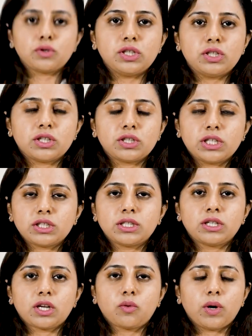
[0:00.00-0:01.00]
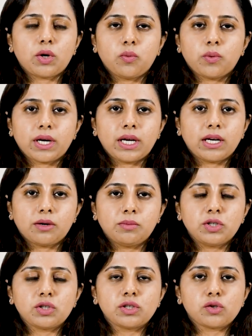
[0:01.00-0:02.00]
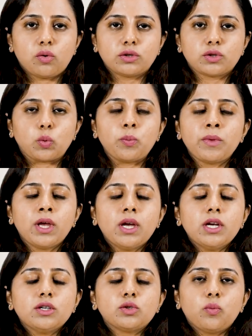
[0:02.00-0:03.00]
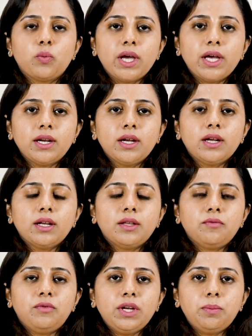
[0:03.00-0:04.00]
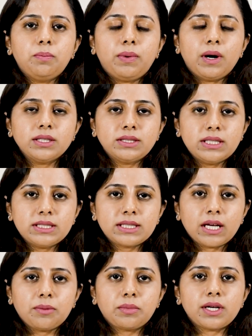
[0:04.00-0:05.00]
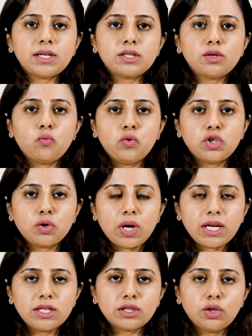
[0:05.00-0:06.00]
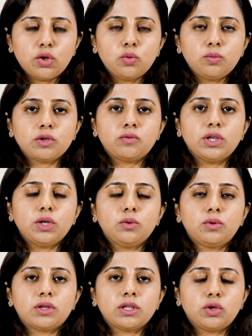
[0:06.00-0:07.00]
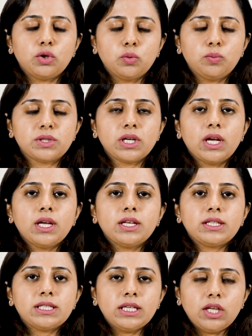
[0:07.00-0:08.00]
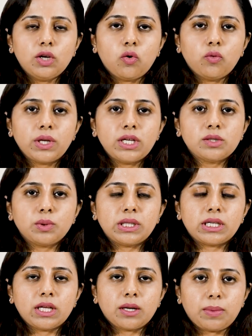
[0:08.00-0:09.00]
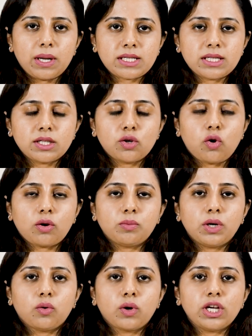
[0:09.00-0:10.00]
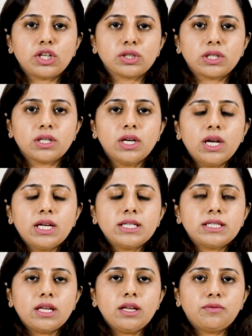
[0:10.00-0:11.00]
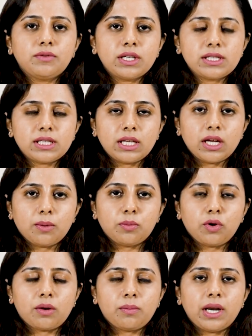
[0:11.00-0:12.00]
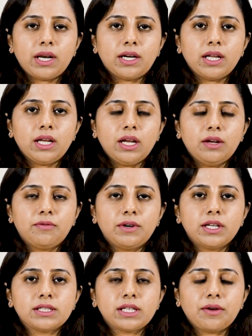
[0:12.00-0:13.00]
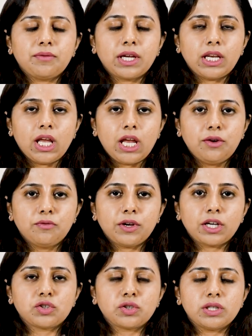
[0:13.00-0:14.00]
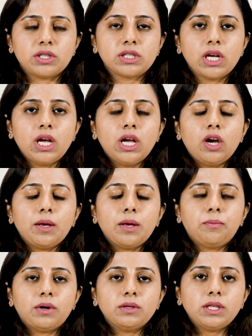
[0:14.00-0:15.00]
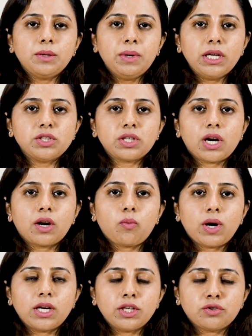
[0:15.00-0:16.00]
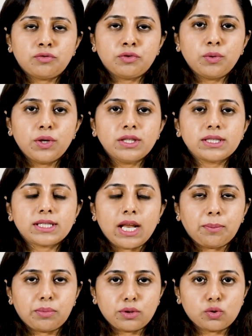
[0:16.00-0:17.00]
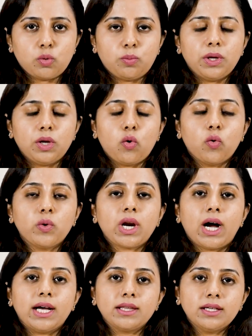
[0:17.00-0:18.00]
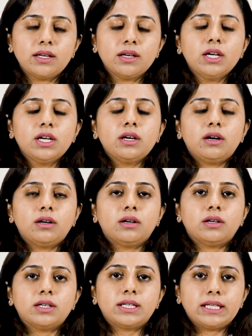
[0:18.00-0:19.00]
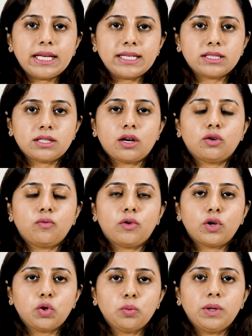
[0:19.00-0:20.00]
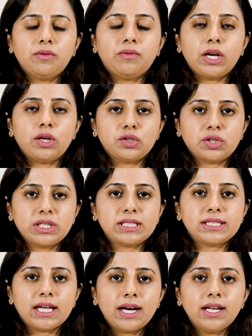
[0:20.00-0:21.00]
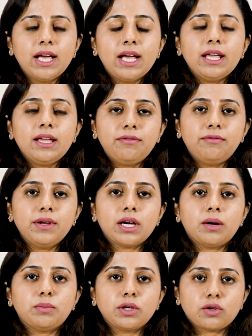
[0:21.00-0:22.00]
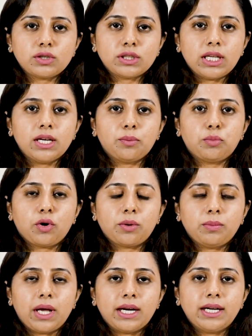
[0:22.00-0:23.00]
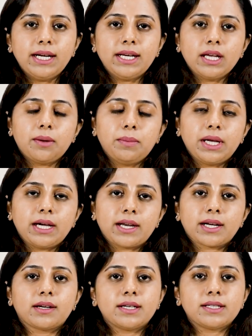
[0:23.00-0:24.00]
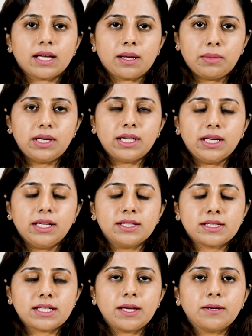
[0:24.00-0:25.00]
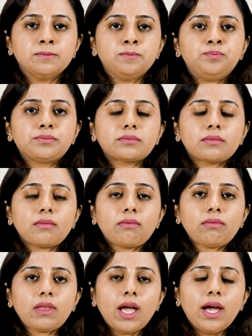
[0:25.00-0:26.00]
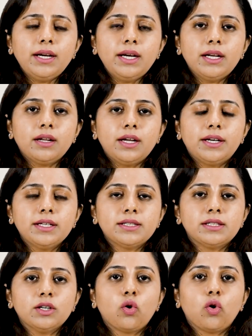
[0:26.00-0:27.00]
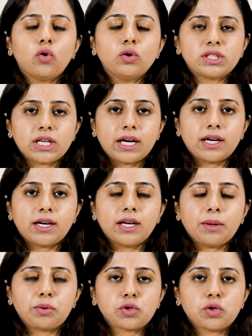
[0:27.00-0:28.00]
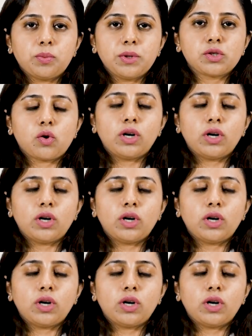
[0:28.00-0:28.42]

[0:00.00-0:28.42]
procedures, doesn't require overnight admissions also. So where we pass these cameras, visualize the tubes of the uterus tubes, see the ovaries, whether they're placed in the normal location, see if there is any abnormality, if it is having any infections. But the major advantage of doing this laparoscopy over other uh, tests for tubal evaluation is that if we come across any abnormality, it can be corrected simultaneously. And it, it is the gold standard. Laparoscopy is